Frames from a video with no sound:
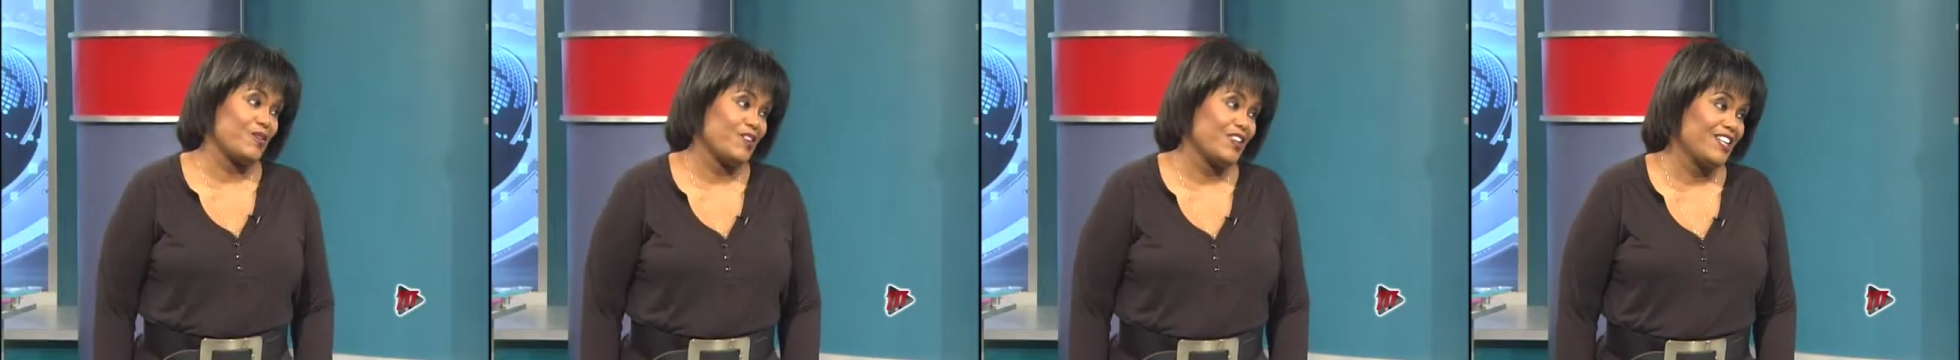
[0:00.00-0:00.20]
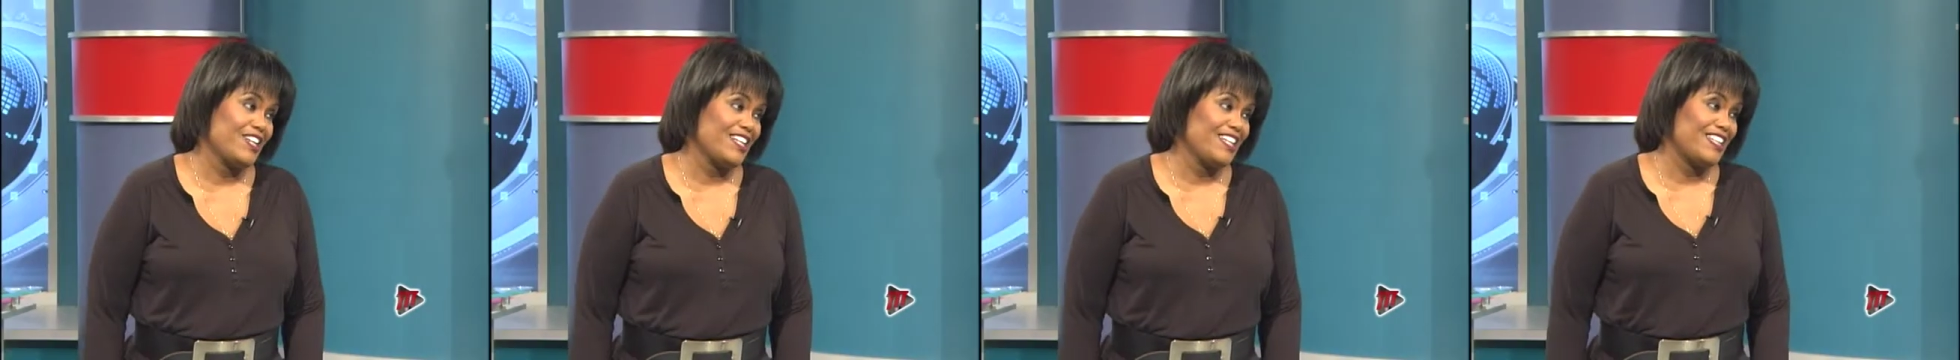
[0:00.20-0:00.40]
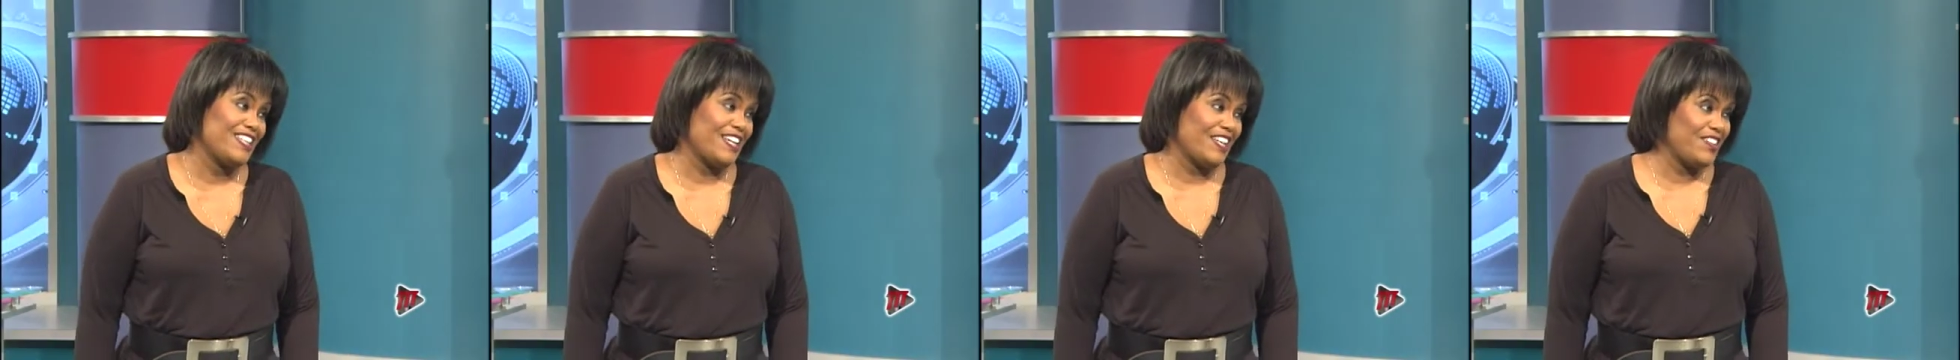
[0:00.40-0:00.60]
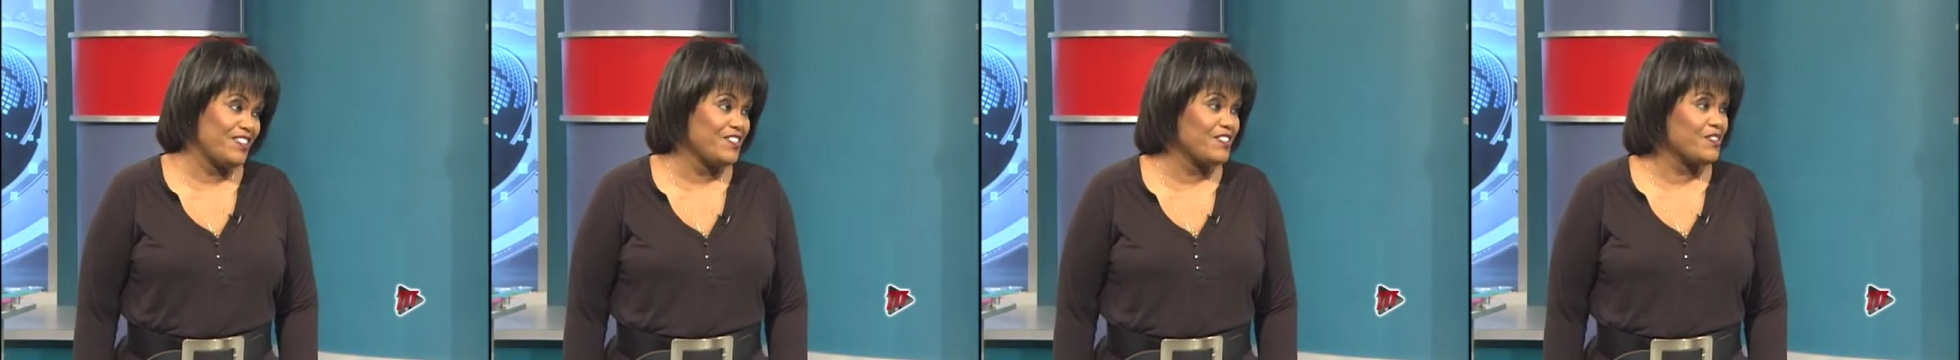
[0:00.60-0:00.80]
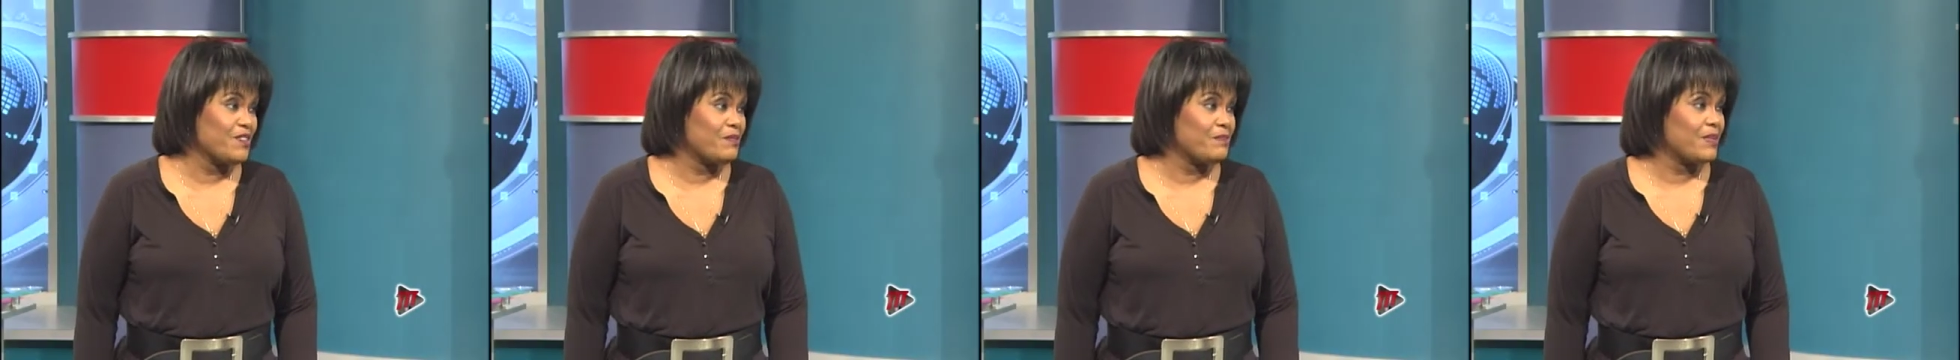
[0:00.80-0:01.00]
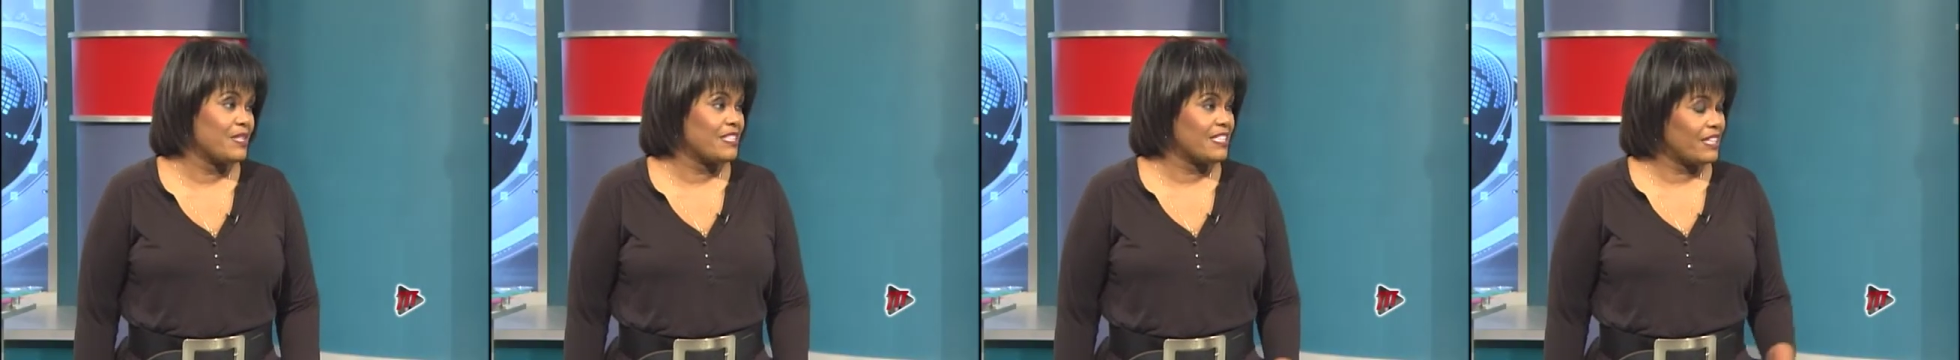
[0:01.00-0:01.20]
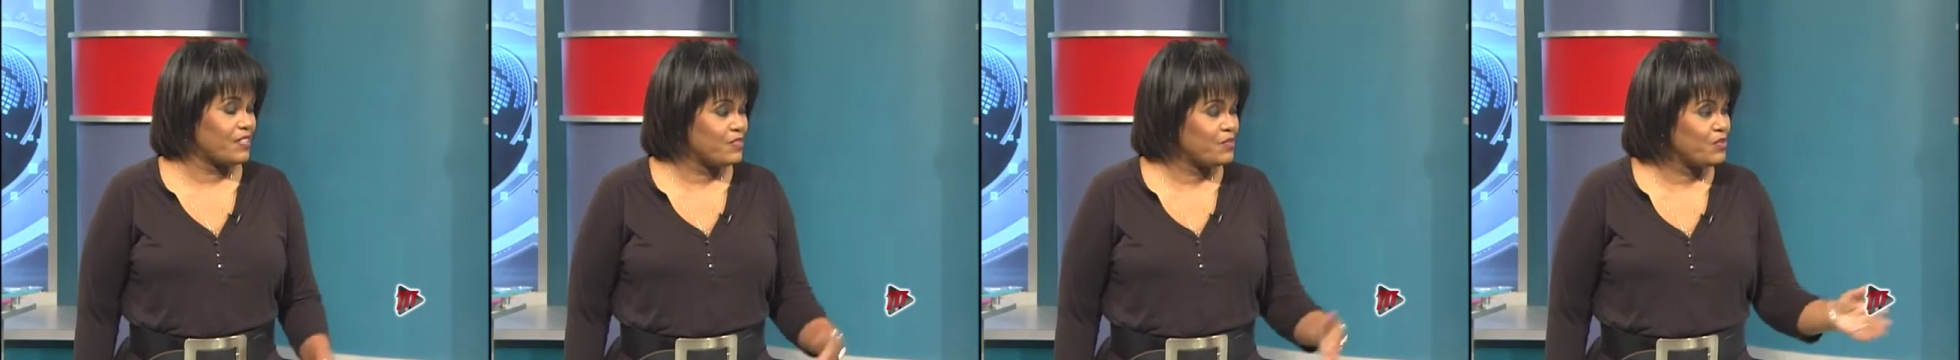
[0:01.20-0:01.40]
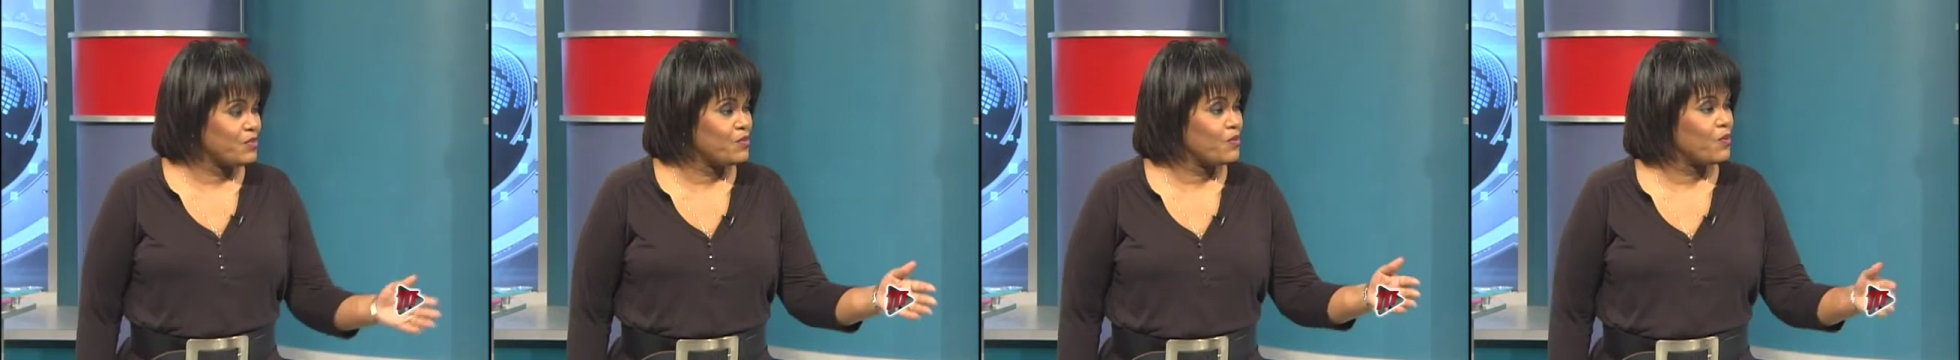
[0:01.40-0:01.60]
Yeah, yeah, there yeah. you go. But I
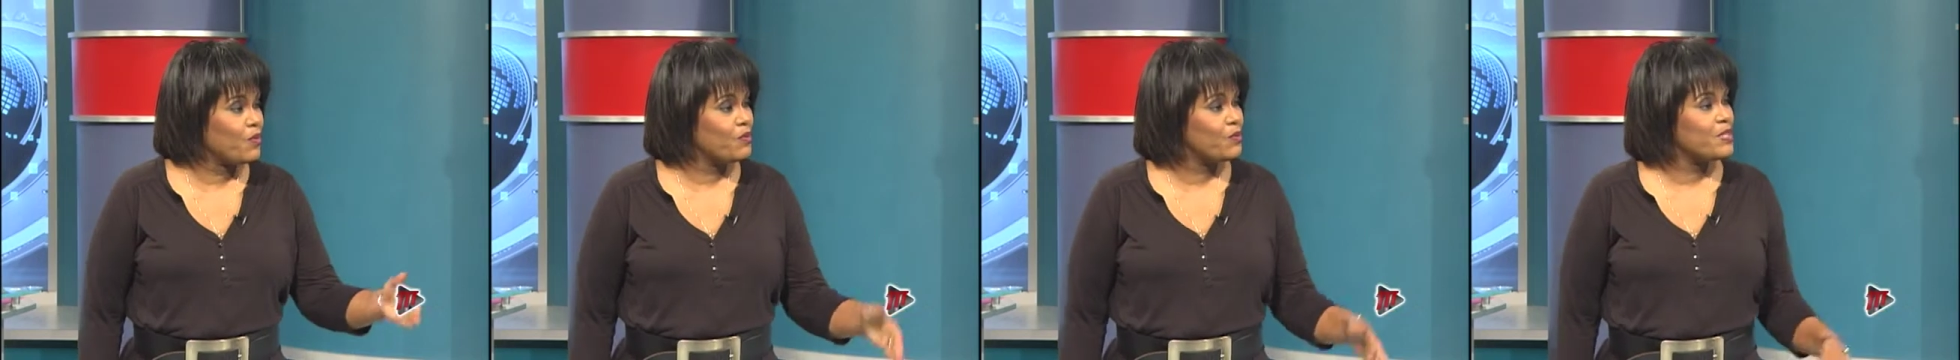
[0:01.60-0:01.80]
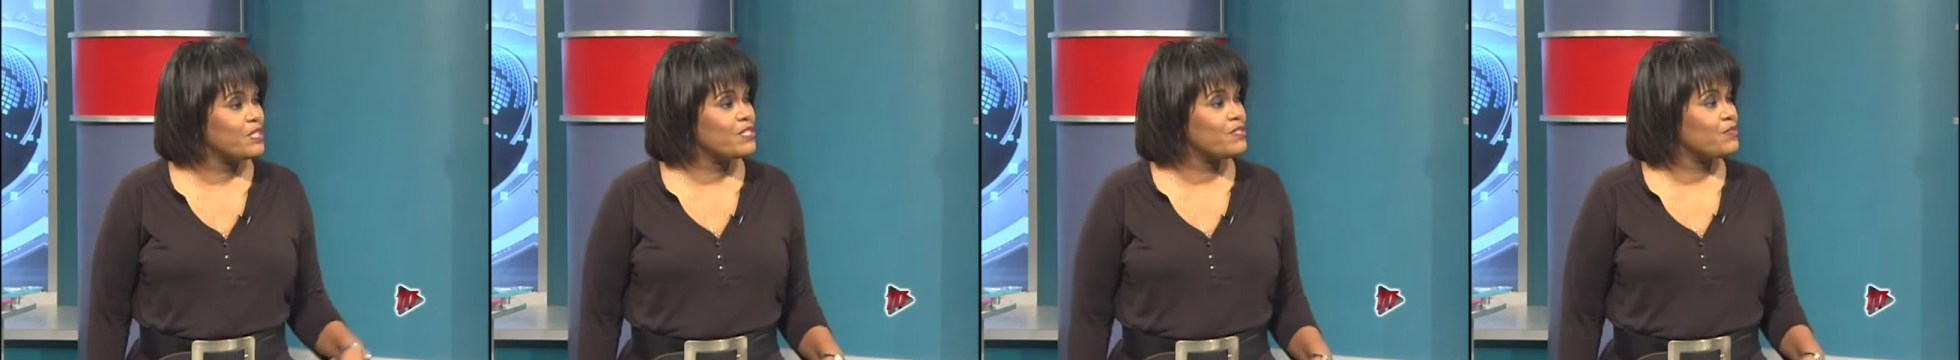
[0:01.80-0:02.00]
know you're always